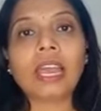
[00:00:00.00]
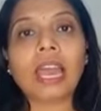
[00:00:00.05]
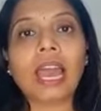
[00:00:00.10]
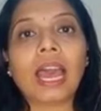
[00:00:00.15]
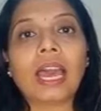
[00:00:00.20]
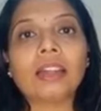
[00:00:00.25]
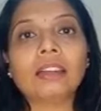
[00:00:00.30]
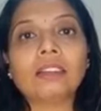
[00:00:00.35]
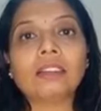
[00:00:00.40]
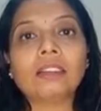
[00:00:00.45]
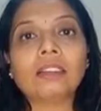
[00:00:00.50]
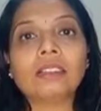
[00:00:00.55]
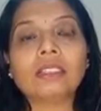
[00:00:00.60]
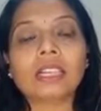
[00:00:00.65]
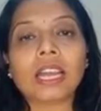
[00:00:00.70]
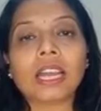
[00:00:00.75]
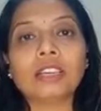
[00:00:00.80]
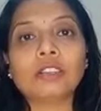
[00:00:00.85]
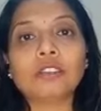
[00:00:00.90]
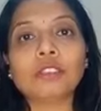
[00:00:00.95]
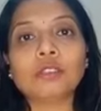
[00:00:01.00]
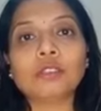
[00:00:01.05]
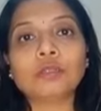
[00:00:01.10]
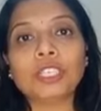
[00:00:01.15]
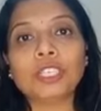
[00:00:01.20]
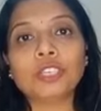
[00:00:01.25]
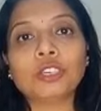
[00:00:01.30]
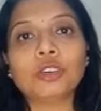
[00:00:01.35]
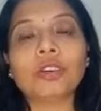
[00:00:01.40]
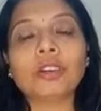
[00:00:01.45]
and try to
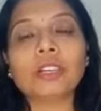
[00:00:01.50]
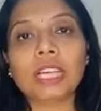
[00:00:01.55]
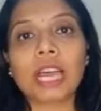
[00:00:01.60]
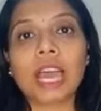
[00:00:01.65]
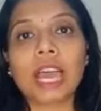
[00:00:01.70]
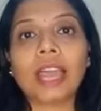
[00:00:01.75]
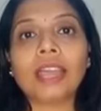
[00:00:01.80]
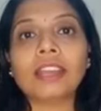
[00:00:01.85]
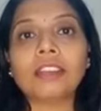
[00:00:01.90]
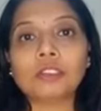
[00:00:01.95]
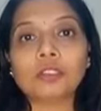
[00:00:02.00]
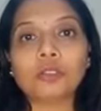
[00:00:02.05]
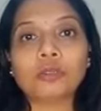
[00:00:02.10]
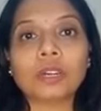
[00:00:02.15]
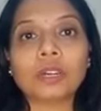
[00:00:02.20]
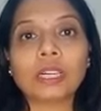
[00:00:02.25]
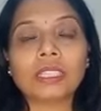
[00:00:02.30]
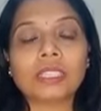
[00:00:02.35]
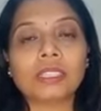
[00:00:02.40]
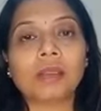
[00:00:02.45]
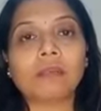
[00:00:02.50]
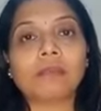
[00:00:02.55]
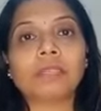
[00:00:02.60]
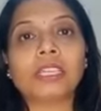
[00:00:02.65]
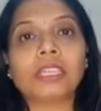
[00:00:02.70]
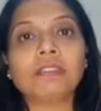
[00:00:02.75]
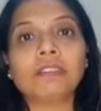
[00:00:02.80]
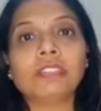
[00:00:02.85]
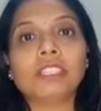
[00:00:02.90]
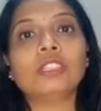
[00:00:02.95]
switch your diet towards
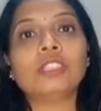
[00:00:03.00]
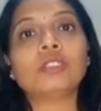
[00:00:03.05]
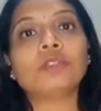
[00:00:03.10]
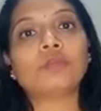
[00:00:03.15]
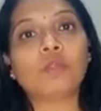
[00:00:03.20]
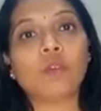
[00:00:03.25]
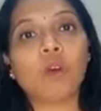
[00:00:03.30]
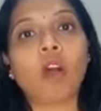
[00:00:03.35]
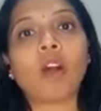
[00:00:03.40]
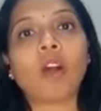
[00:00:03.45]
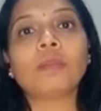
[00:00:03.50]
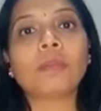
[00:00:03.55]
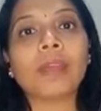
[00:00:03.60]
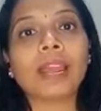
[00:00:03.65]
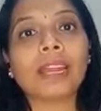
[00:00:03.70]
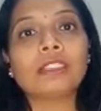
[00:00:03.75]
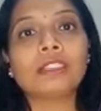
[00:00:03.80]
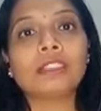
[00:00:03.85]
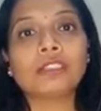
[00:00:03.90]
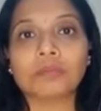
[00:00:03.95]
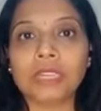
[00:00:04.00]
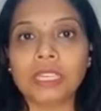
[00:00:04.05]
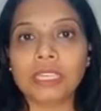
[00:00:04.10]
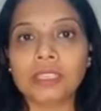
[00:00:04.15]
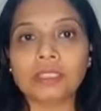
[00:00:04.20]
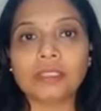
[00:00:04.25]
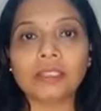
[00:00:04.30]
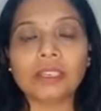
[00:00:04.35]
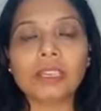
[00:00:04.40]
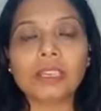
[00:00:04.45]
something which is warm and sweet
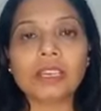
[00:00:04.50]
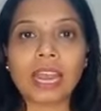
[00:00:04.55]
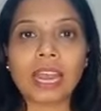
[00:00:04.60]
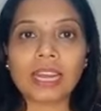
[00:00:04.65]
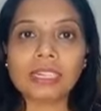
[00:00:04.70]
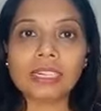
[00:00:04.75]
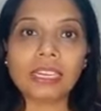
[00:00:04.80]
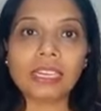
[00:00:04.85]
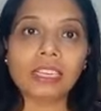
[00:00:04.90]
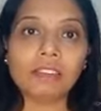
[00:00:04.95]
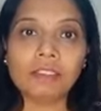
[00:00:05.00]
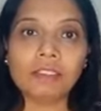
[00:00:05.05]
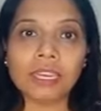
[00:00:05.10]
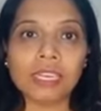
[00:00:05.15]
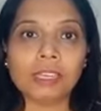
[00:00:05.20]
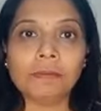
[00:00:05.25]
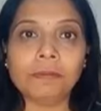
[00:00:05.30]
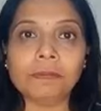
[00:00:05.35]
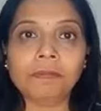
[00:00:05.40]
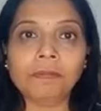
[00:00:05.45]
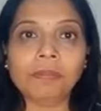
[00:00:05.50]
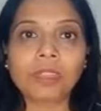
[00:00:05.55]
and liquidy.